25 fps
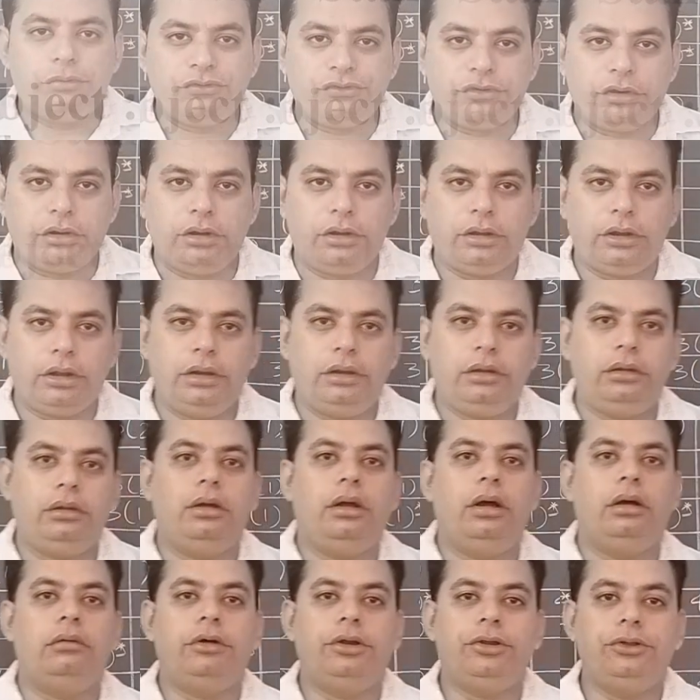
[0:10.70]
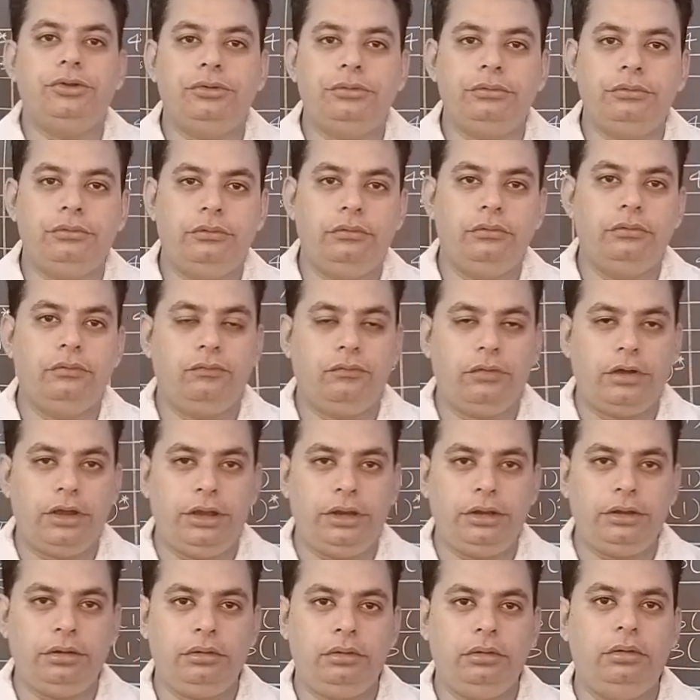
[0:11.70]
Standard 10, how are you?
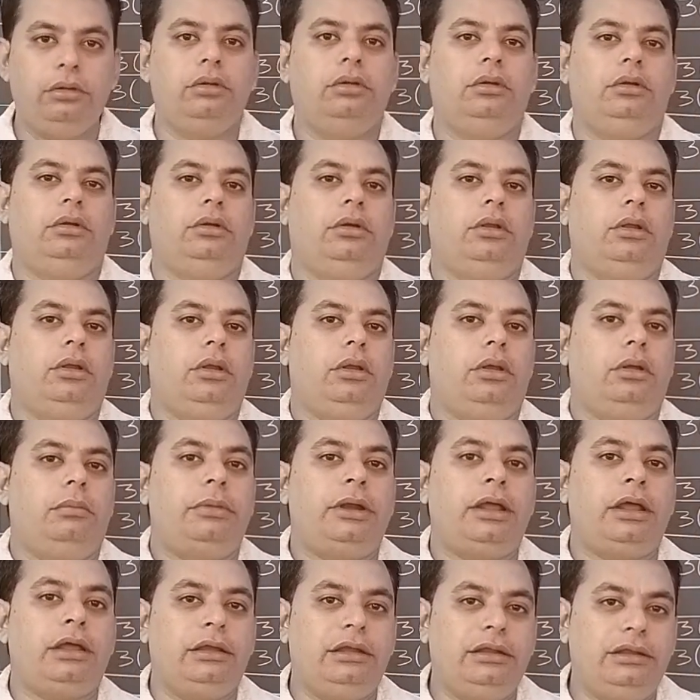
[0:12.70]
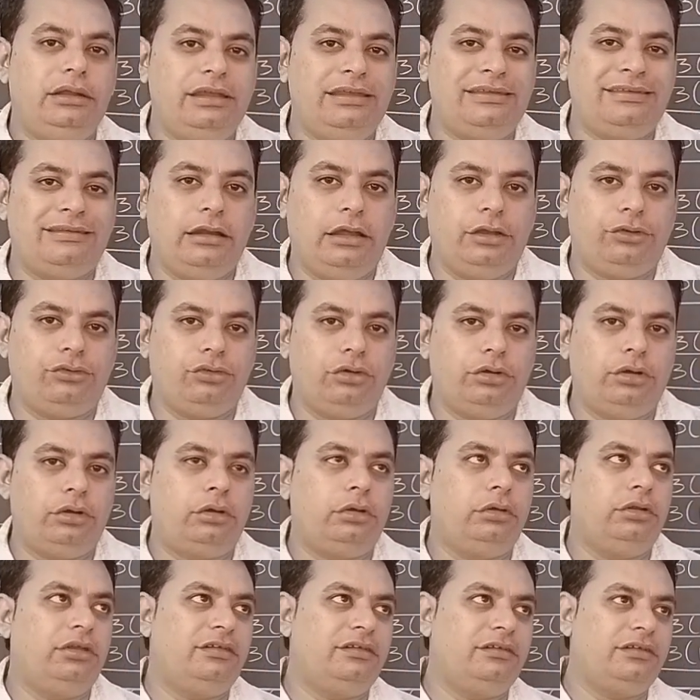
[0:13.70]
Fine? Beta, in this
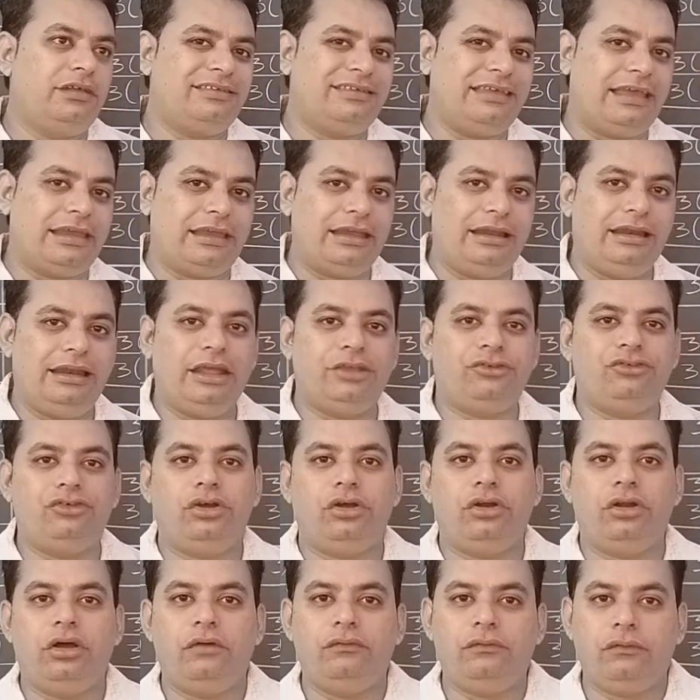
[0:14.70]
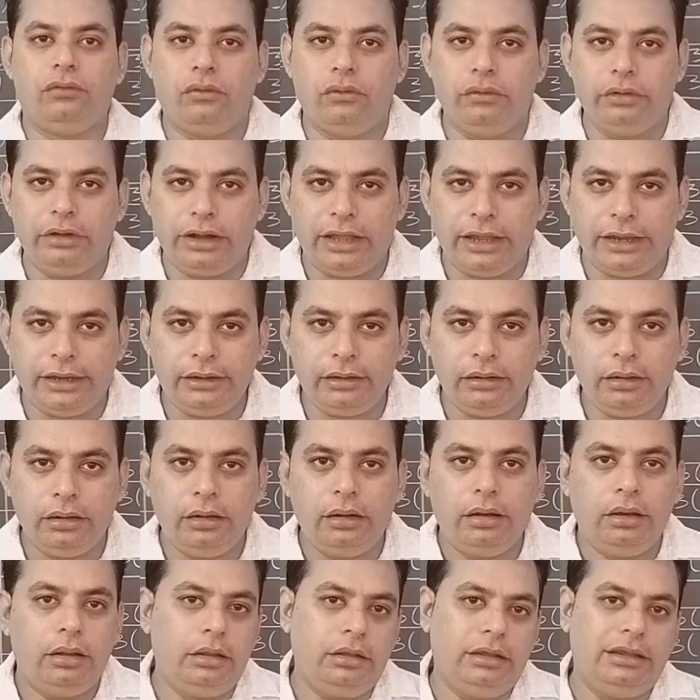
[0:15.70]
lecture, this is the second lecture of
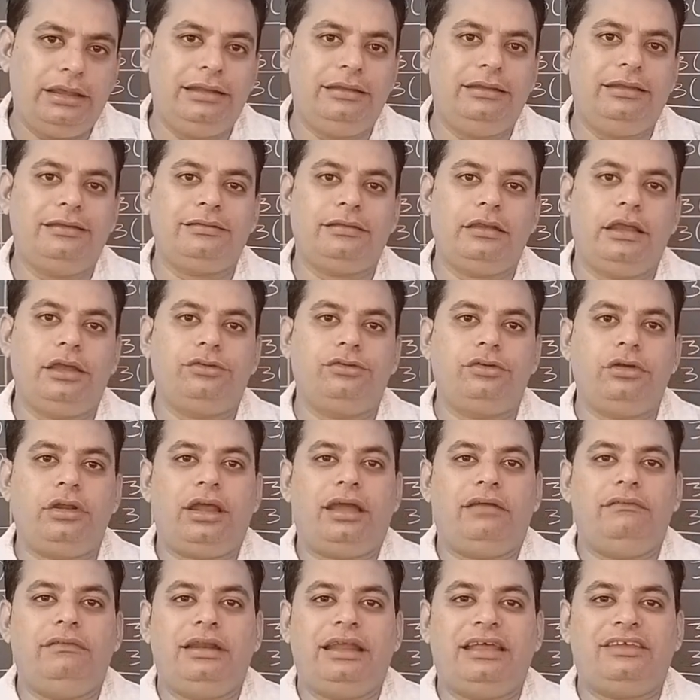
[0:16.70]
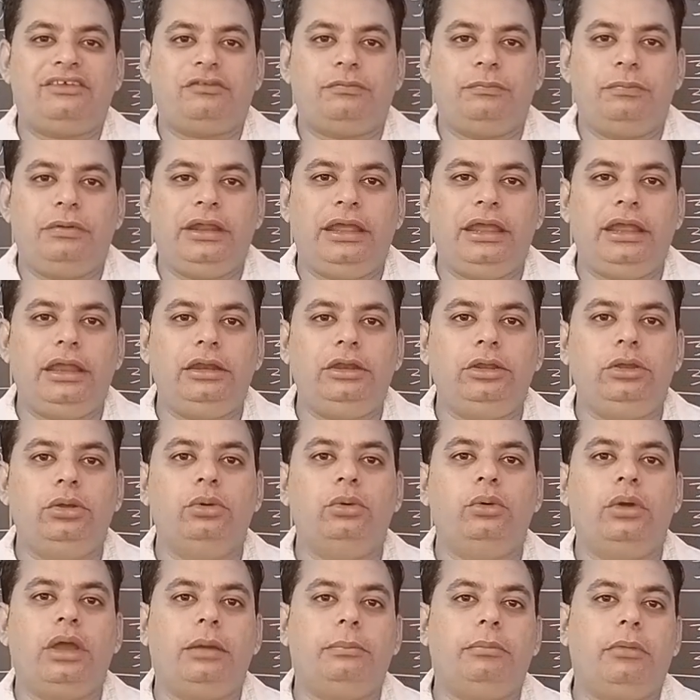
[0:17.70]
online. In this lecture, I will explain
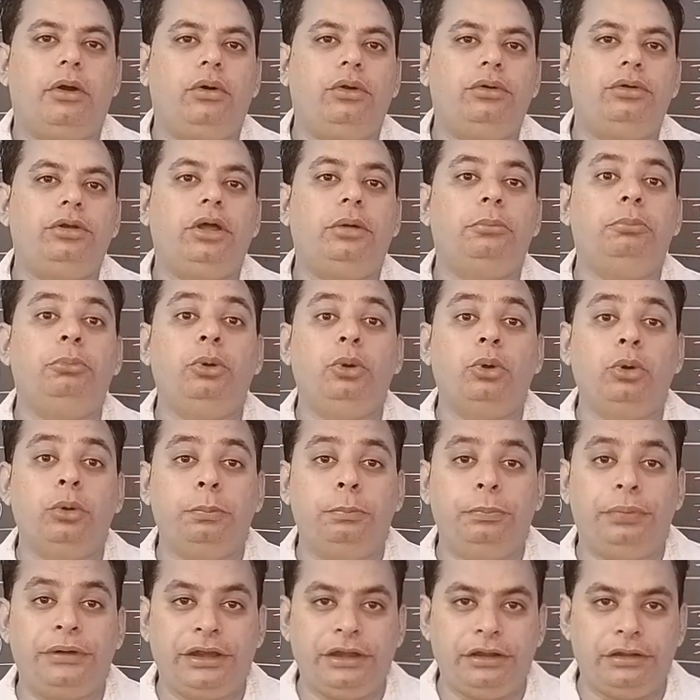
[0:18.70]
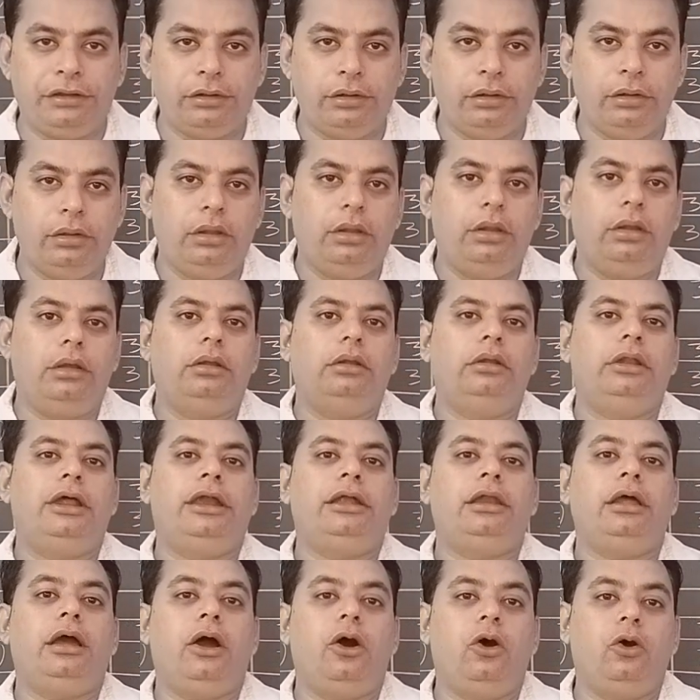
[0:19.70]
you about the blueprint,
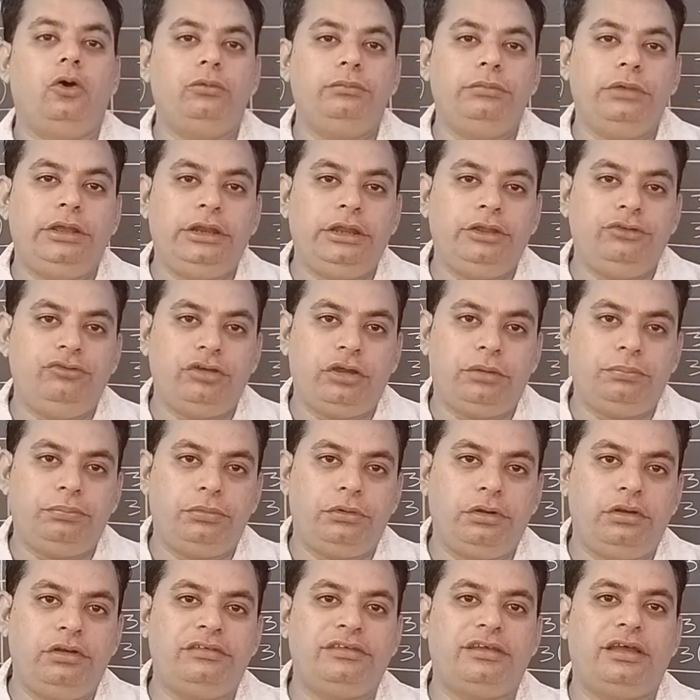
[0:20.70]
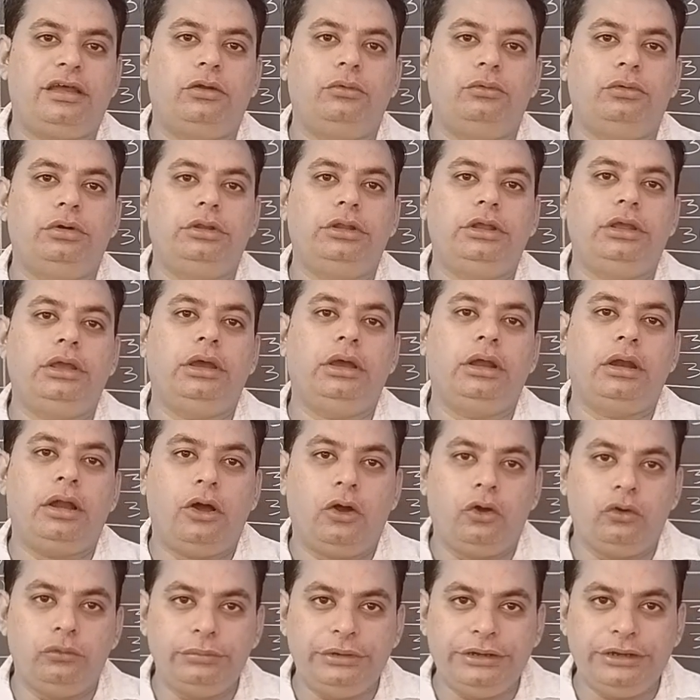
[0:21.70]
that how many chapters are over there,
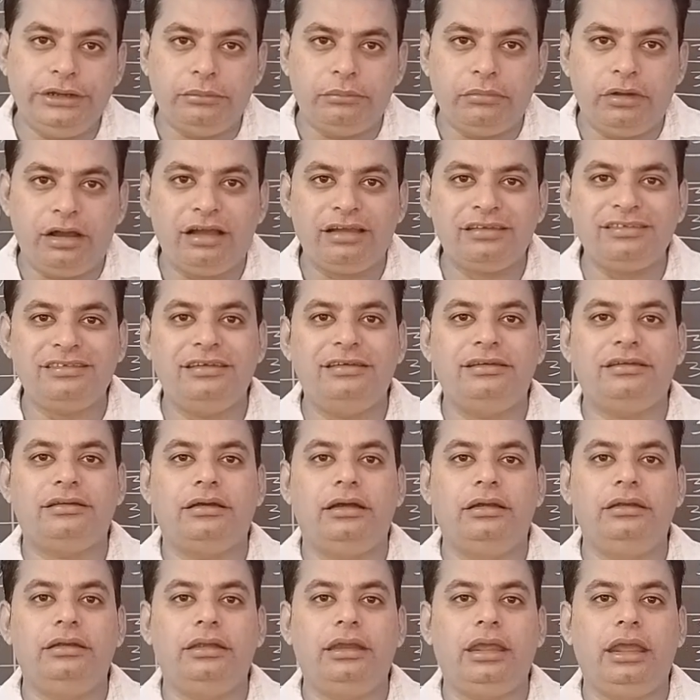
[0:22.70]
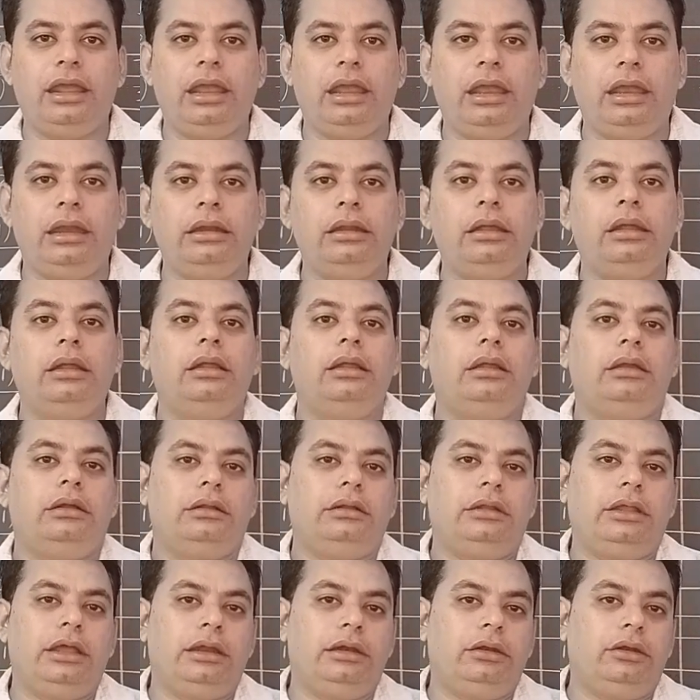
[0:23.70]
how many marks it contain,
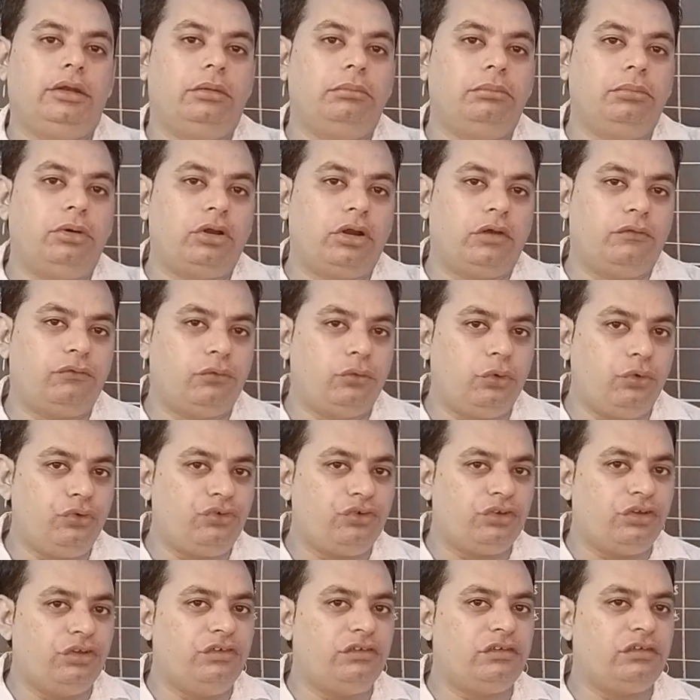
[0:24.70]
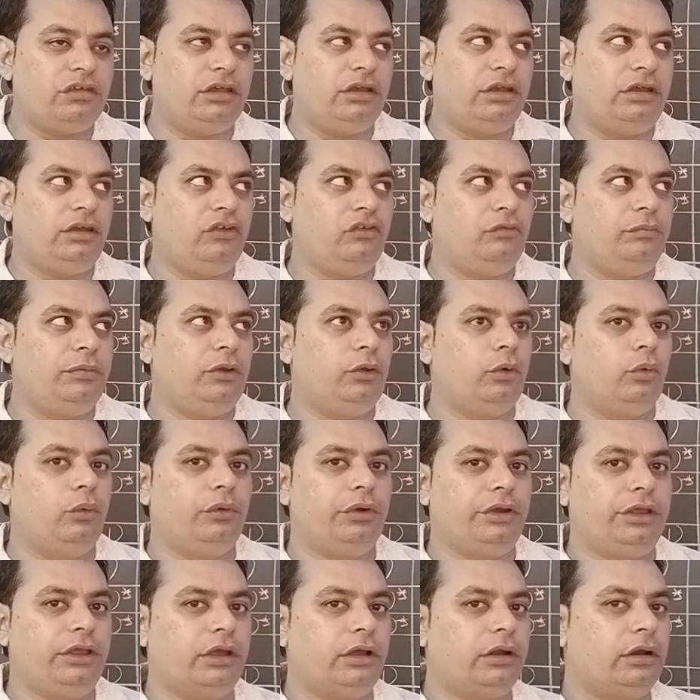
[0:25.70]
then number of questions it is been
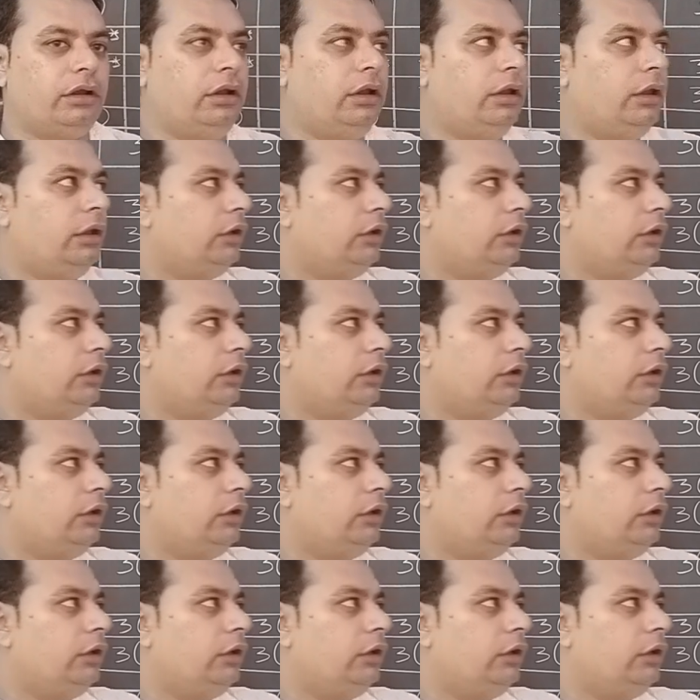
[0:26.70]
over here.